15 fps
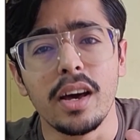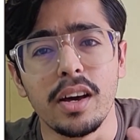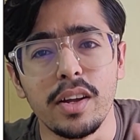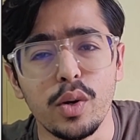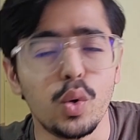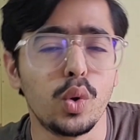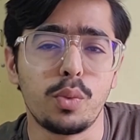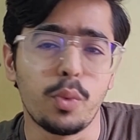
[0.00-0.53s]
a
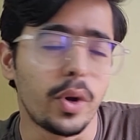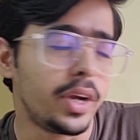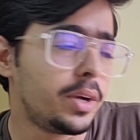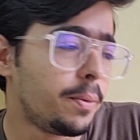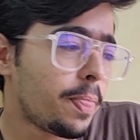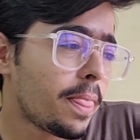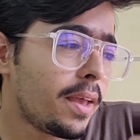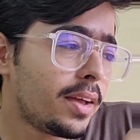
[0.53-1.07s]
note point
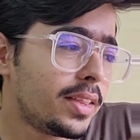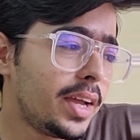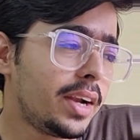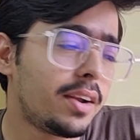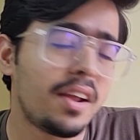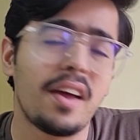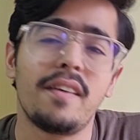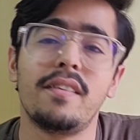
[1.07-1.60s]

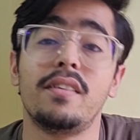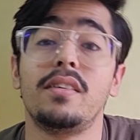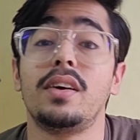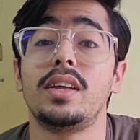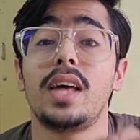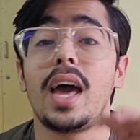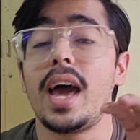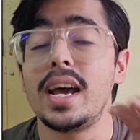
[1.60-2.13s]
that,
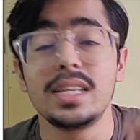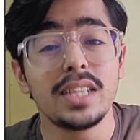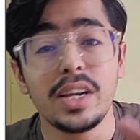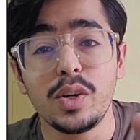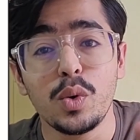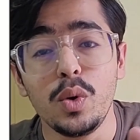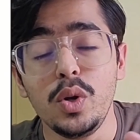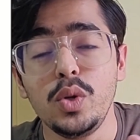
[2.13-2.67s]
as I
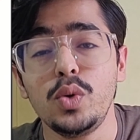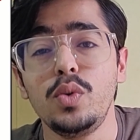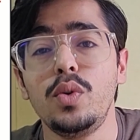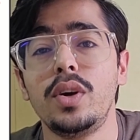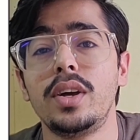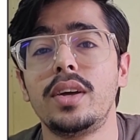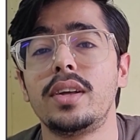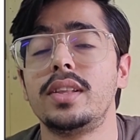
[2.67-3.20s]
told
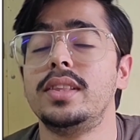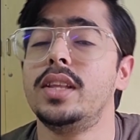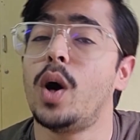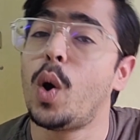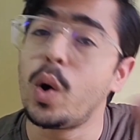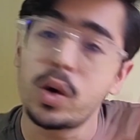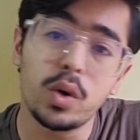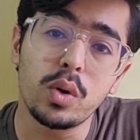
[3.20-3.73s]
you, the
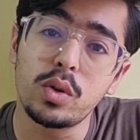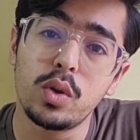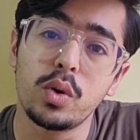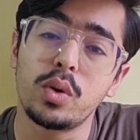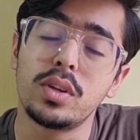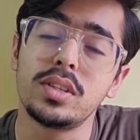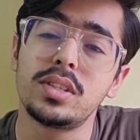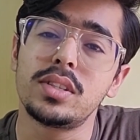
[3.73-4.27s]

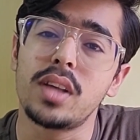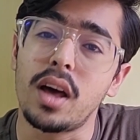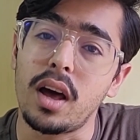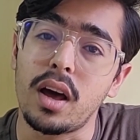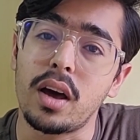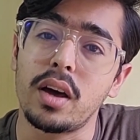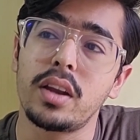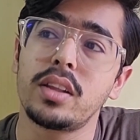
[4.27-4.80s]
autochthonous
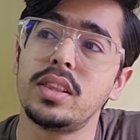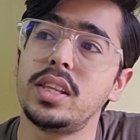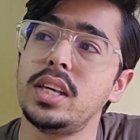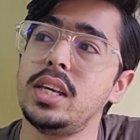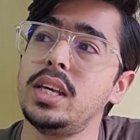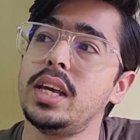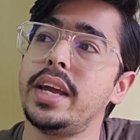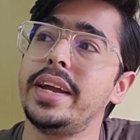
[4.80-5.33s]
are
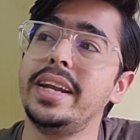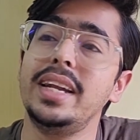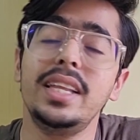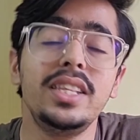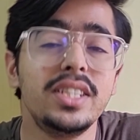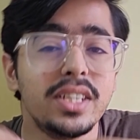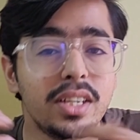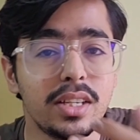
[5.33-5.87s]
the
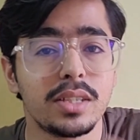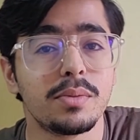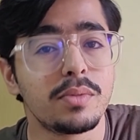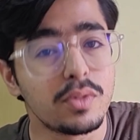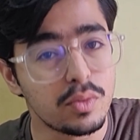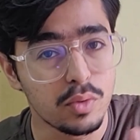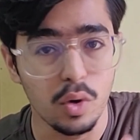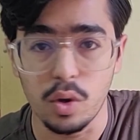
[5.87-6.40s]
indigenous
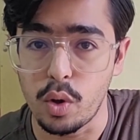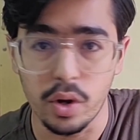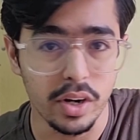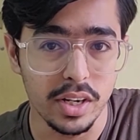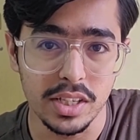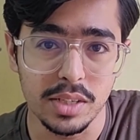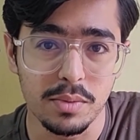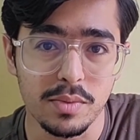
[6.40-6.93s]
soil
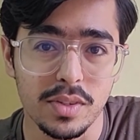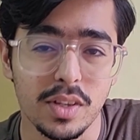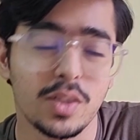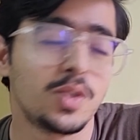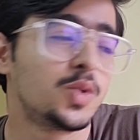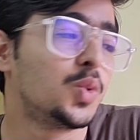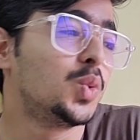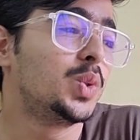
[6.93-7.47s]
organisms.
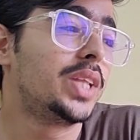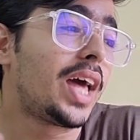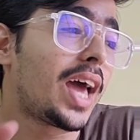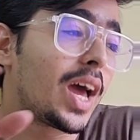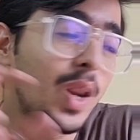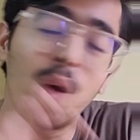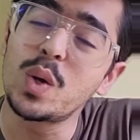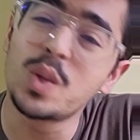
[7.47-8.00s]
So the
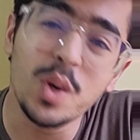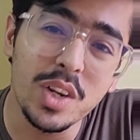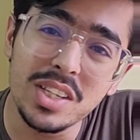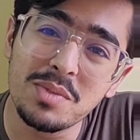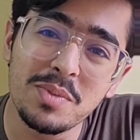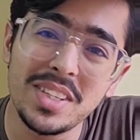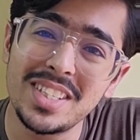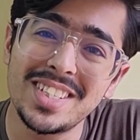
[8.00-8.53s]

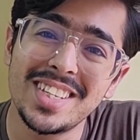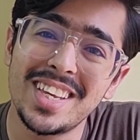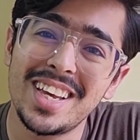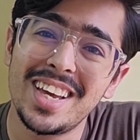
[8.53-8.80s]
allochthonous means